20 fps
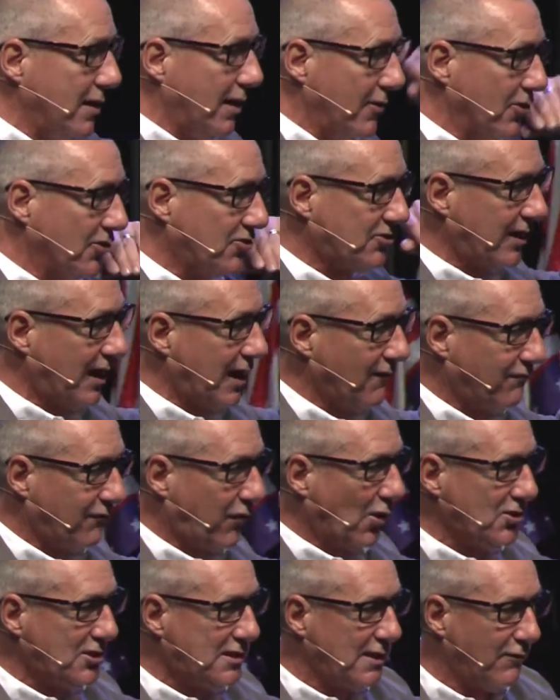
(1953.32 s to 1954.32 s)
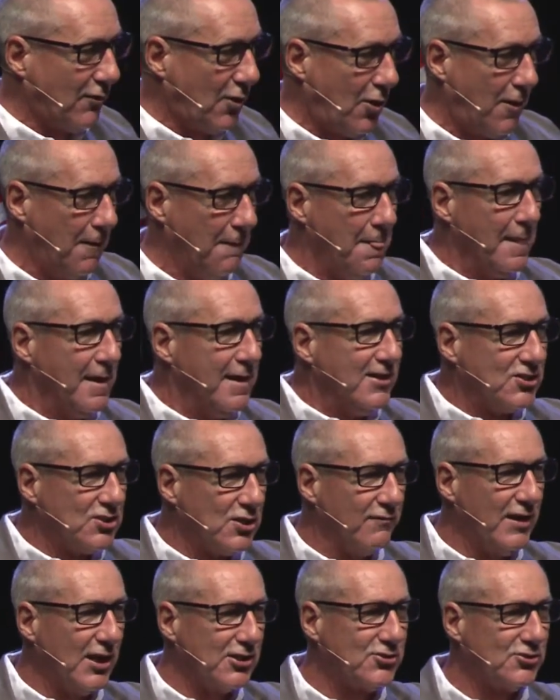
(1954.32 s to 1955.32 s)
to understand. First of all,
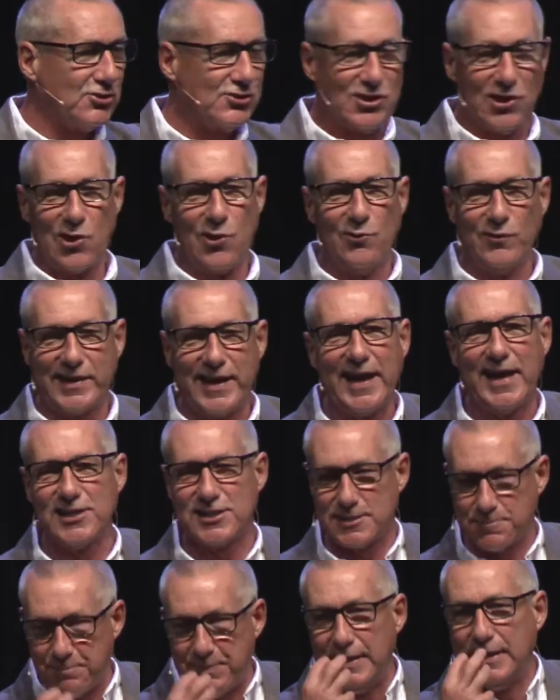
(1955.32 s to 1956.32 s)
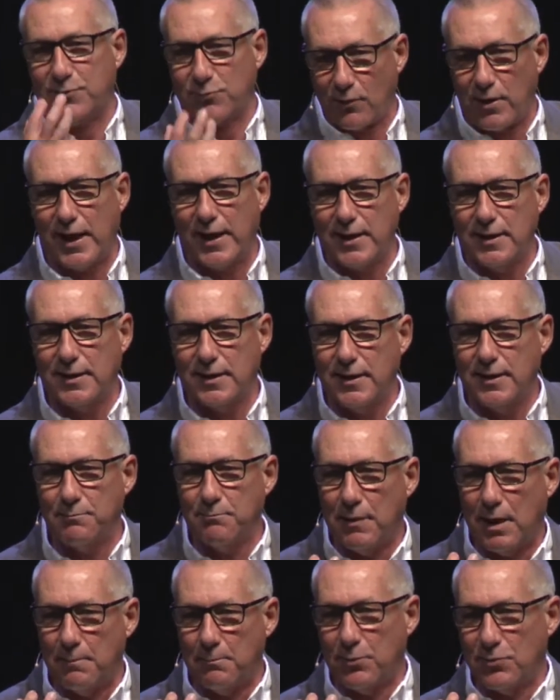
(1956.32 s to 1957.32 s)
Sylvester Stallone can't speak right. He
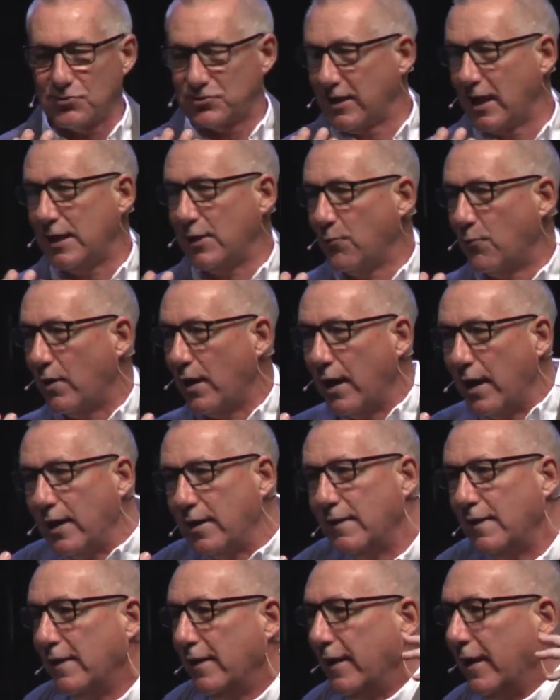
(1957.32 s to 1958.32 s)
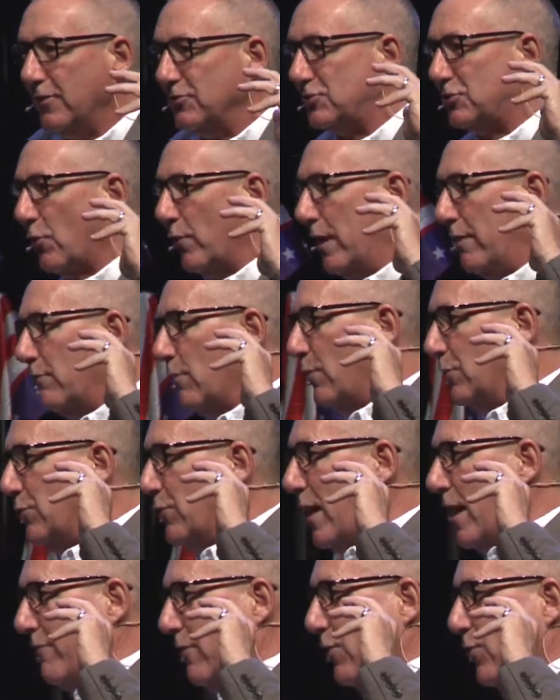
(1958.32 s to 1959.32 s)
mumbles anyway. And so even when you
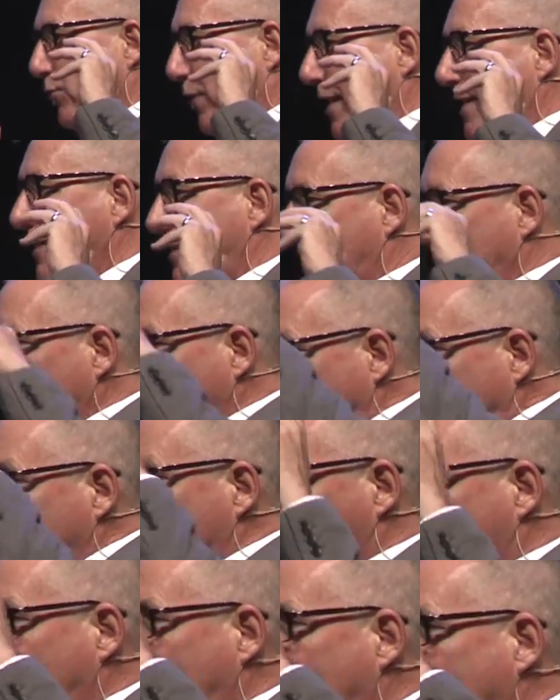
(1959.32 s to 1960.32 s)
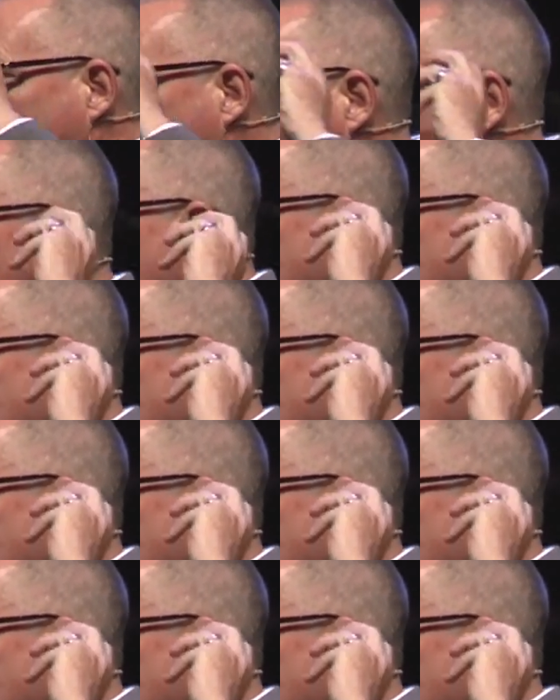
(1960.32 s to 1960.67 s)
have a great TV set and the